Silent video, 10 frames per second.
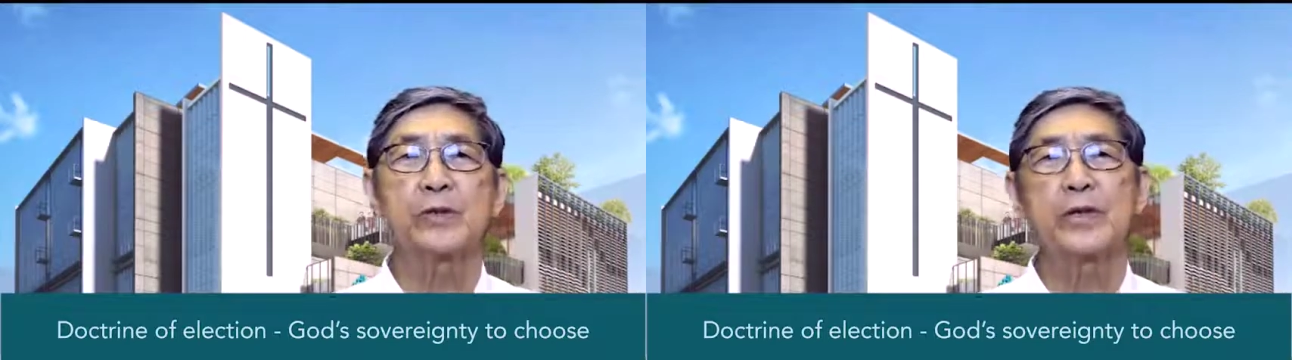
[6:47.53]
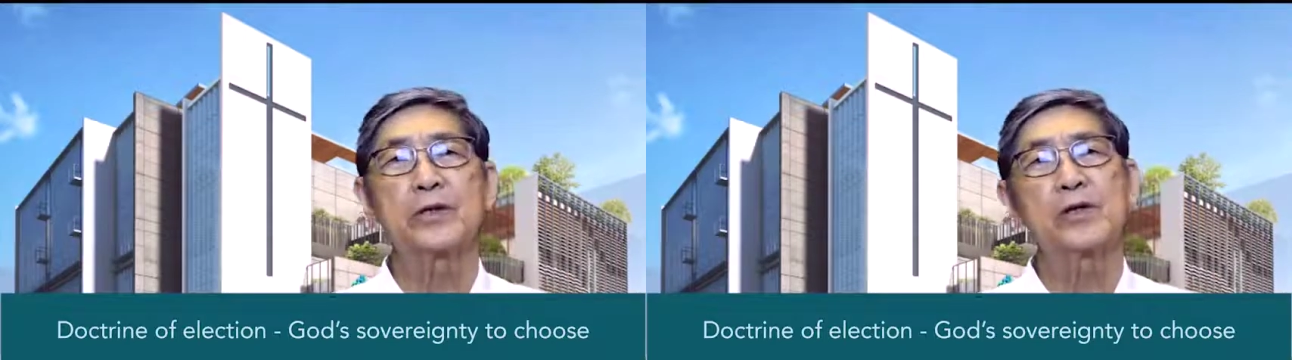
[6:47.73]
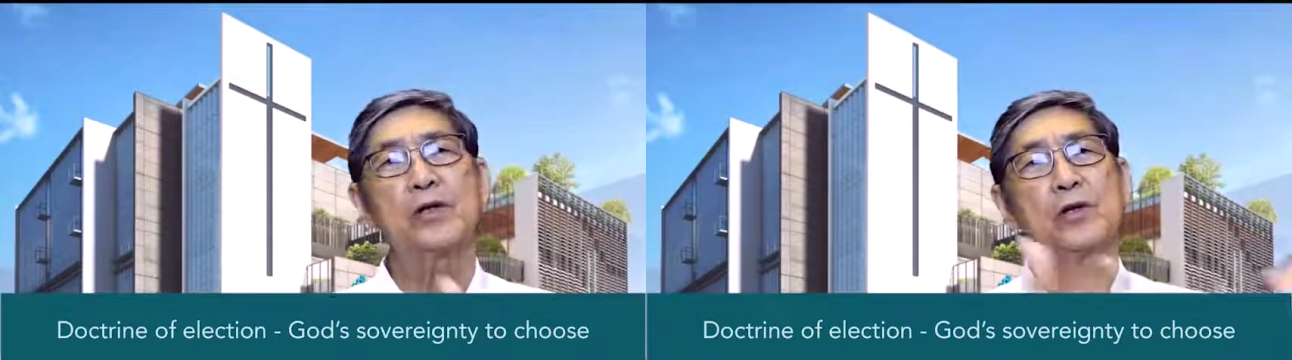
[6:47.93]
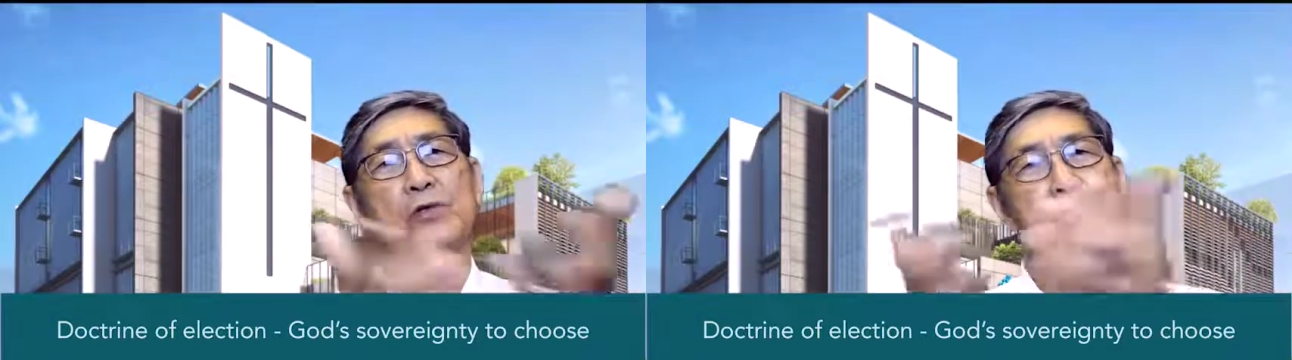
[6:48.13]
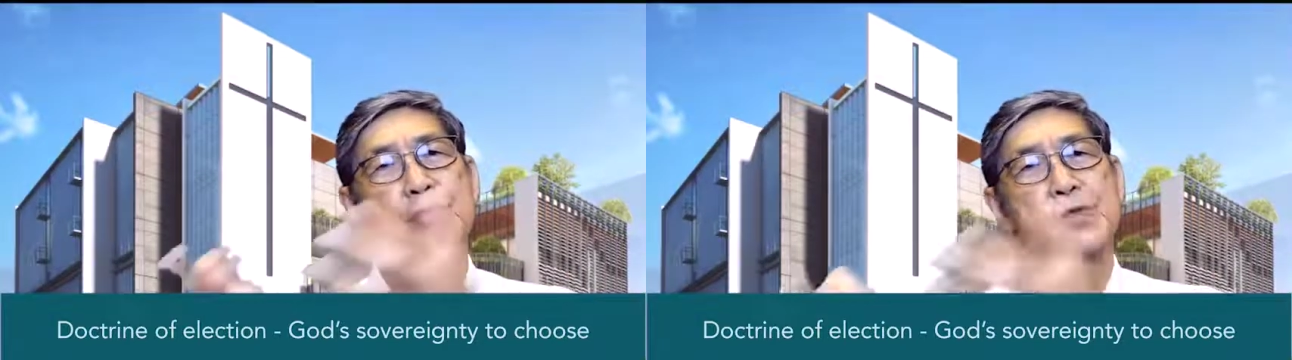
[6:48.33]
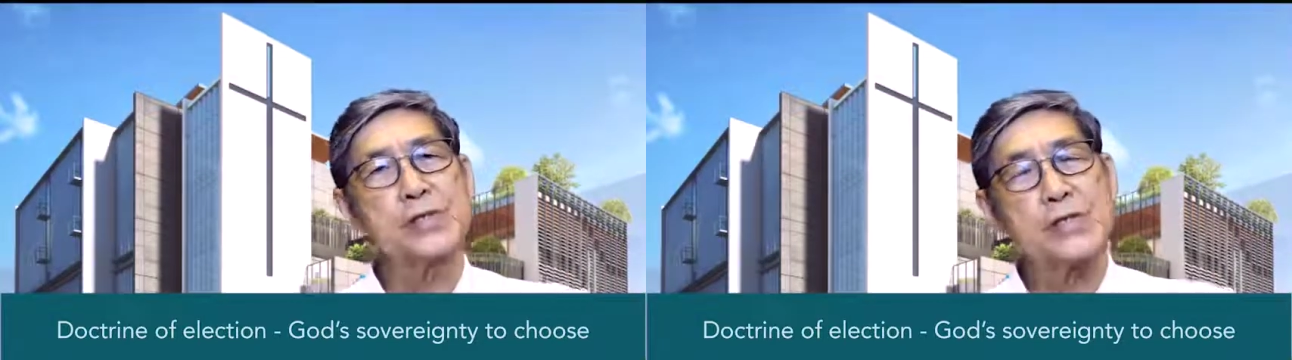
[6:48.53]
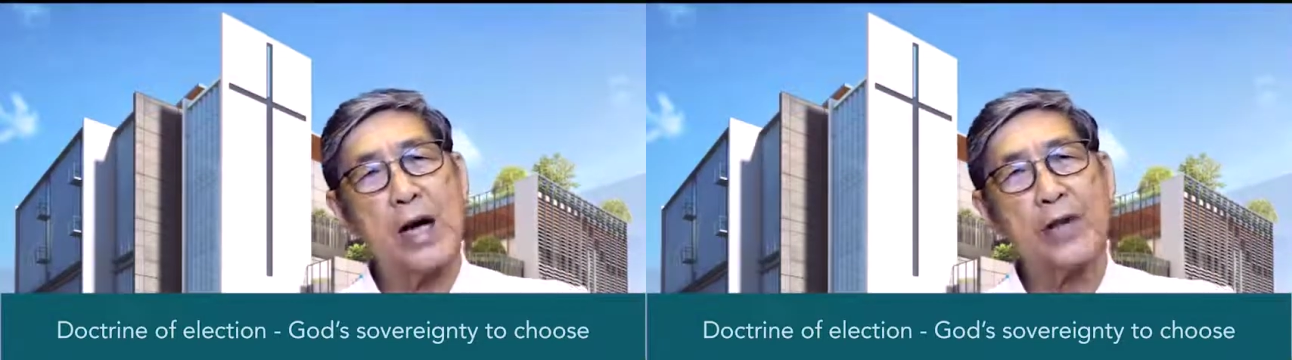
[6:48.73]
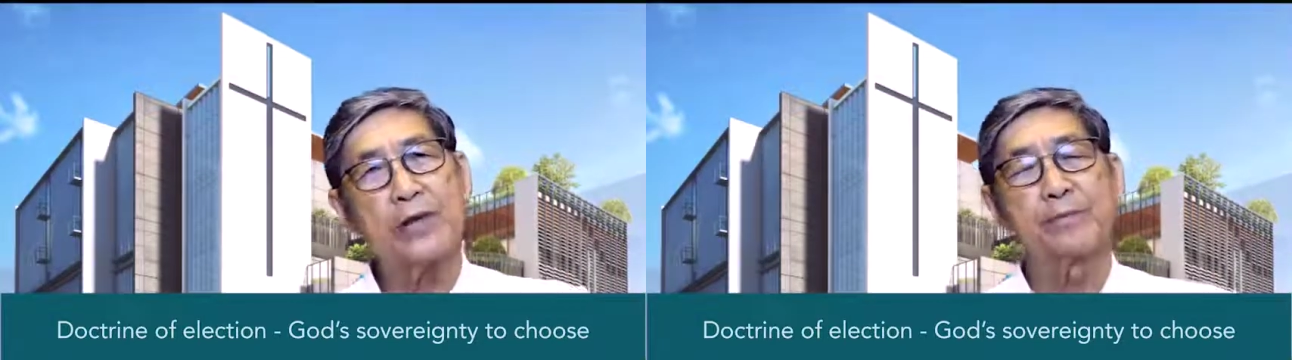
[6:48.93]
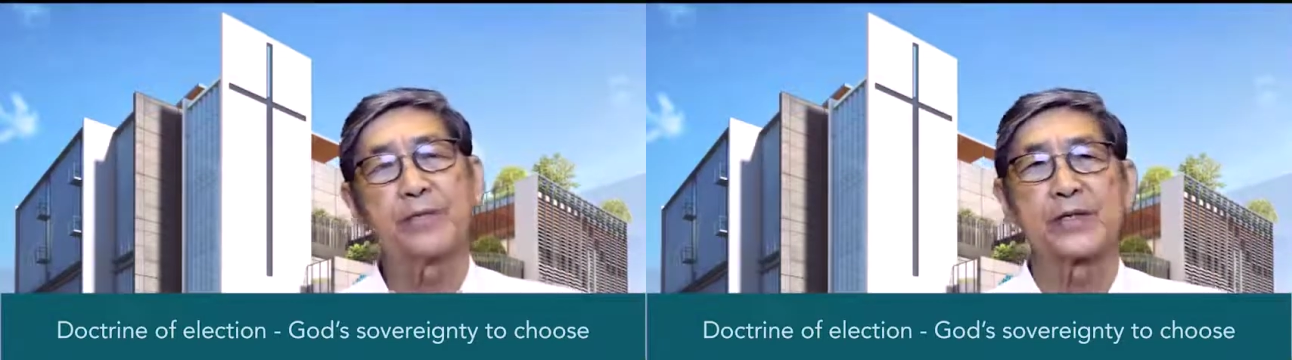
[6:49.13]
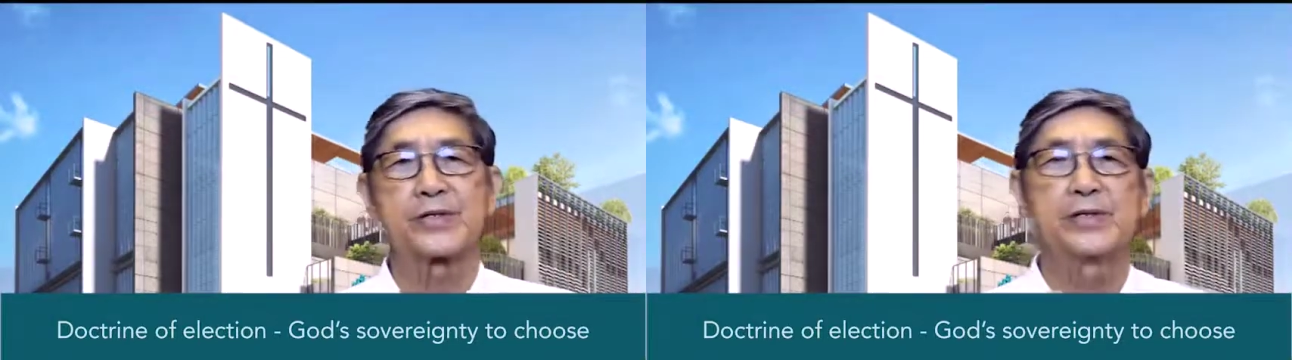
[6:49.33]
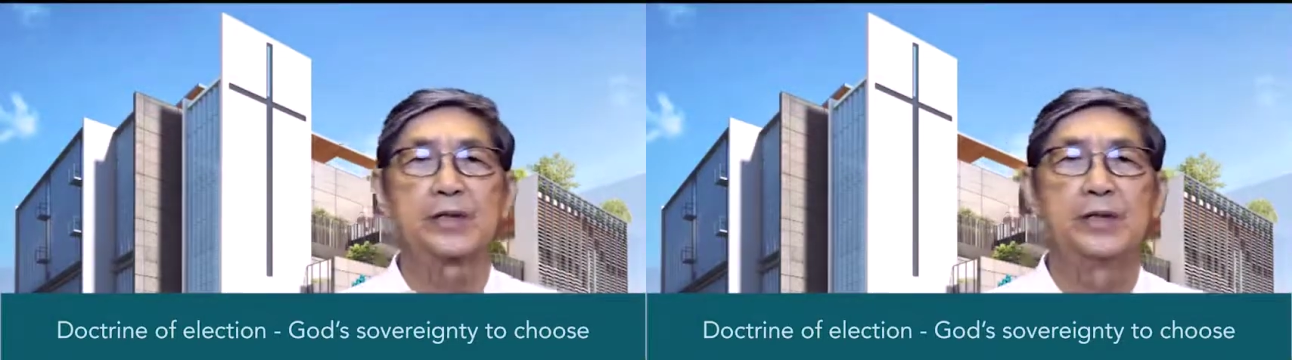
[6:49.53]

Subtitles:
Why does God not choose this other person?